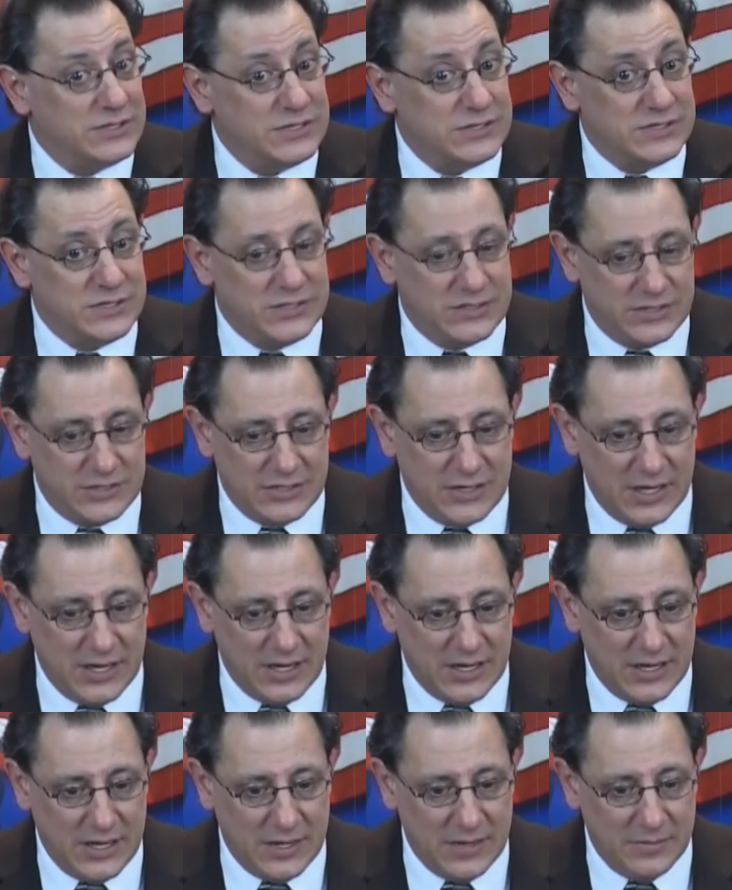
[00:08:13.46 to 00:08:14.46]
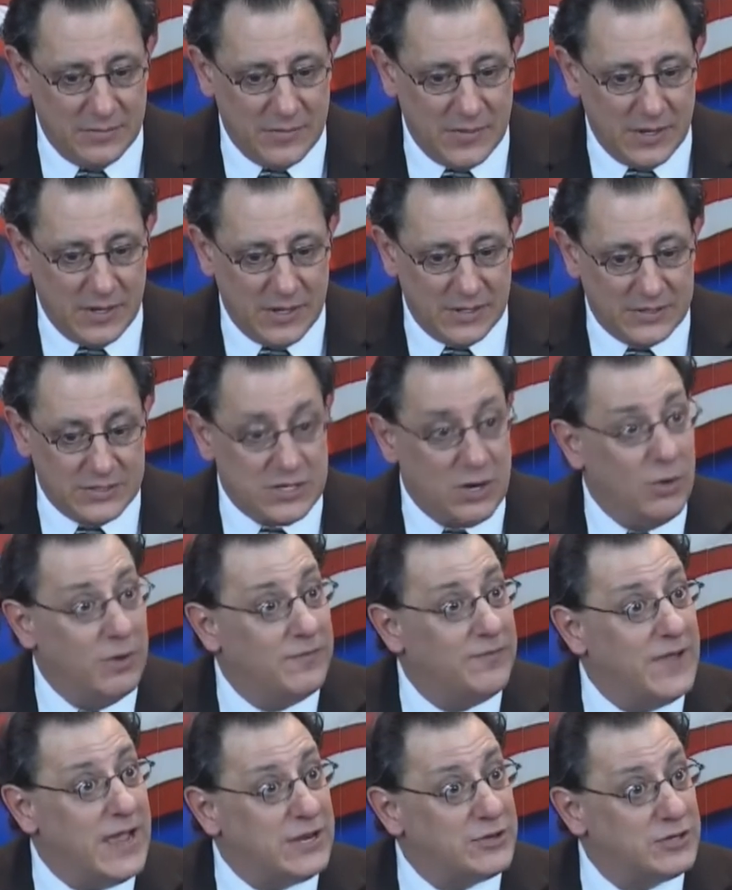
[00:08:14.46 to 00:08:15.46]
just
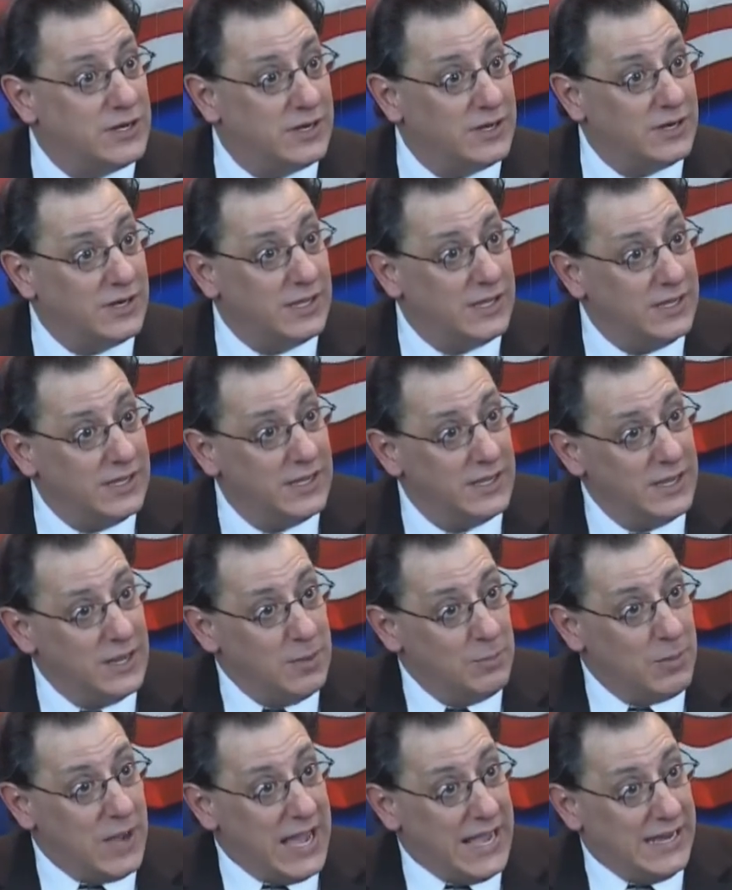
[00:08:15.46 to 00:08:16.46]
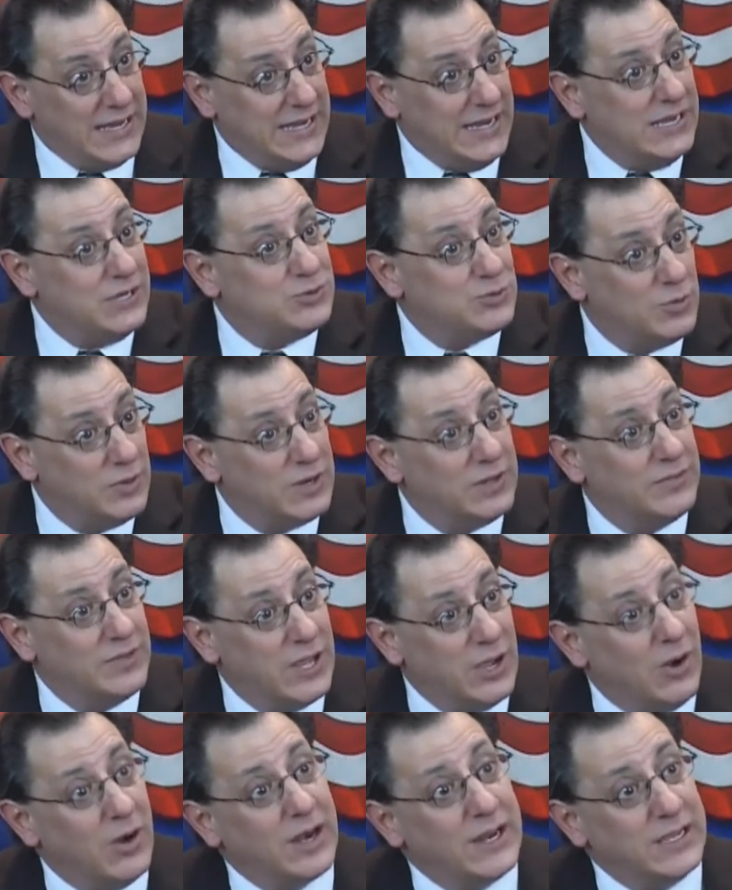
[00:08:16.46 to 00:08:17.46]
so affectionately by
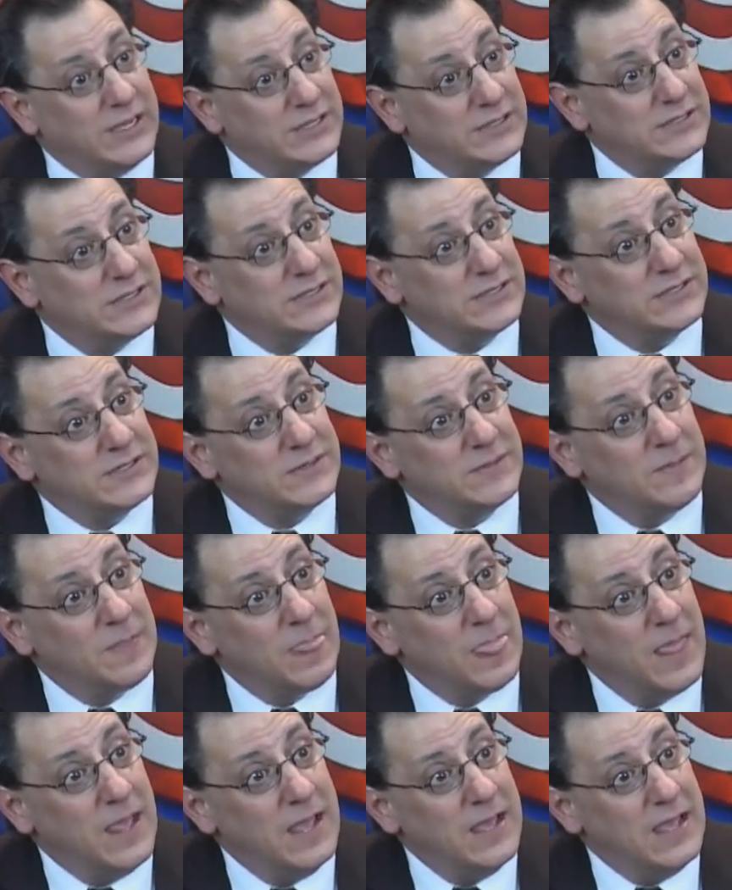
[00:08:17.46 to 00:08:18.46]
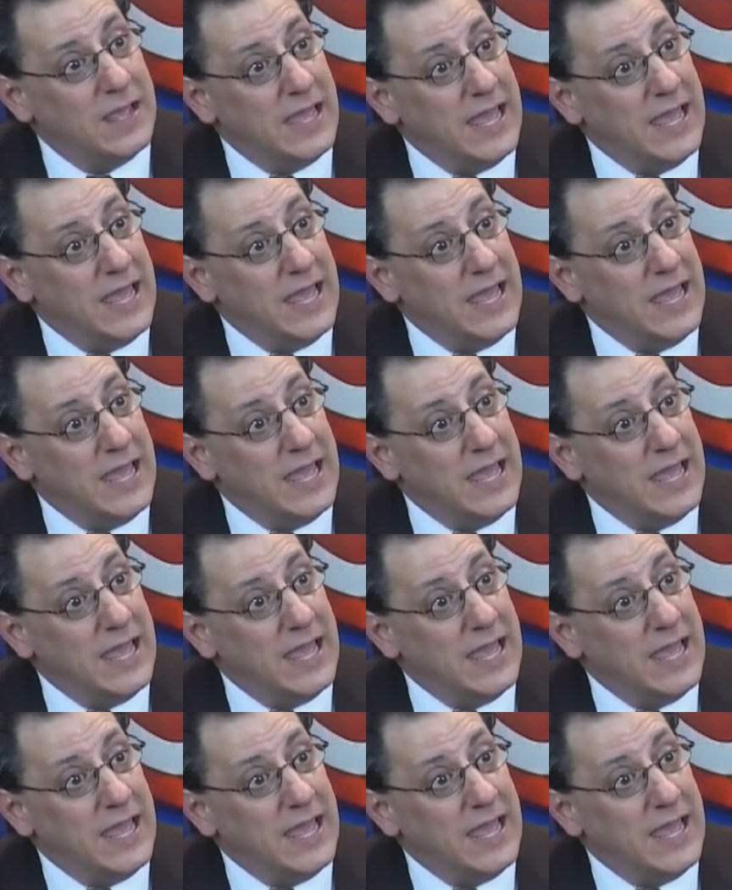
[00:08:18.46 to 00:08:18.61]
each one of the audiences.